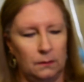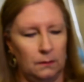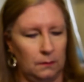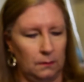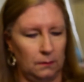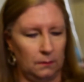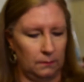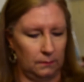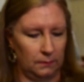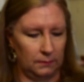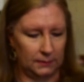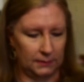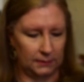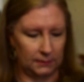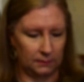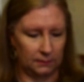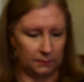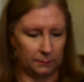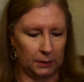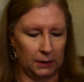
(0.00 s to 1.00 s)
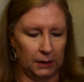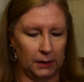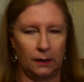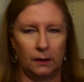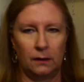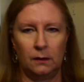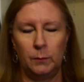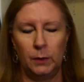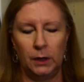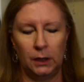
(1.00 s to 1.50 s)
And this is by
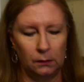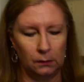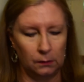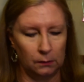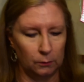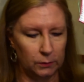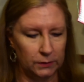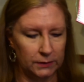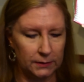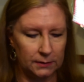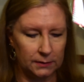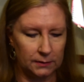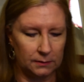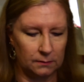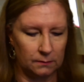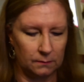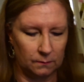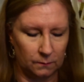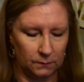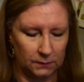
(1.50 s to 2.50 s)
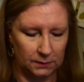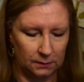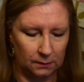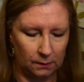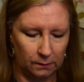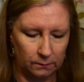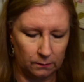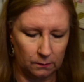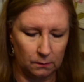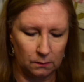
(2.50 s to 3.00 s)
Annabelle Lewis. It was
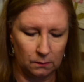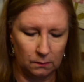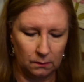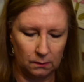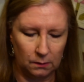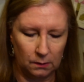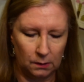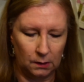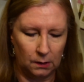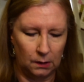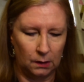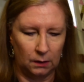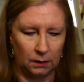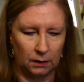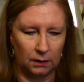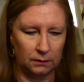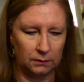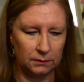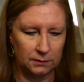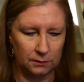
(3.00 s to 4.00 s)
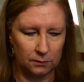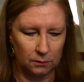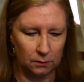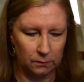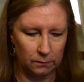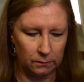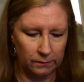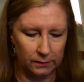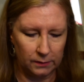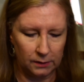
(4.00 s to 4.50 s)
another
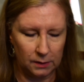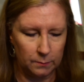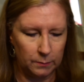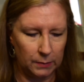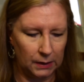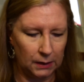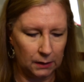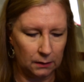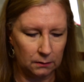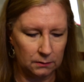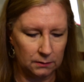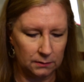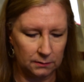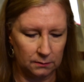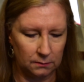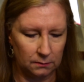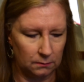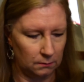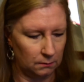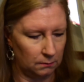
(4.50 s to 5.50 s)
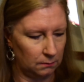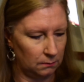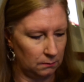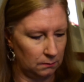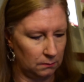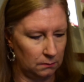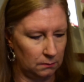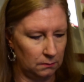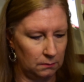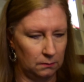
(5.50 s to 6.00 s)
Kickstarter that I backed.
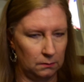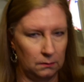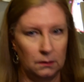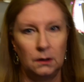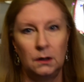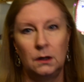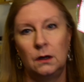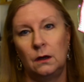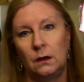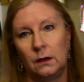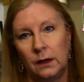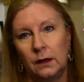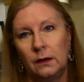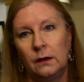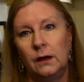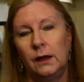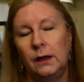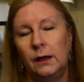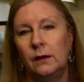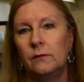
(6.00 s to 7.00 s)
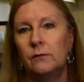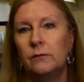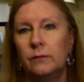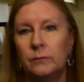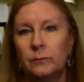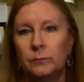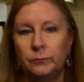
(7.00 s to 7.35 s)
And again, I have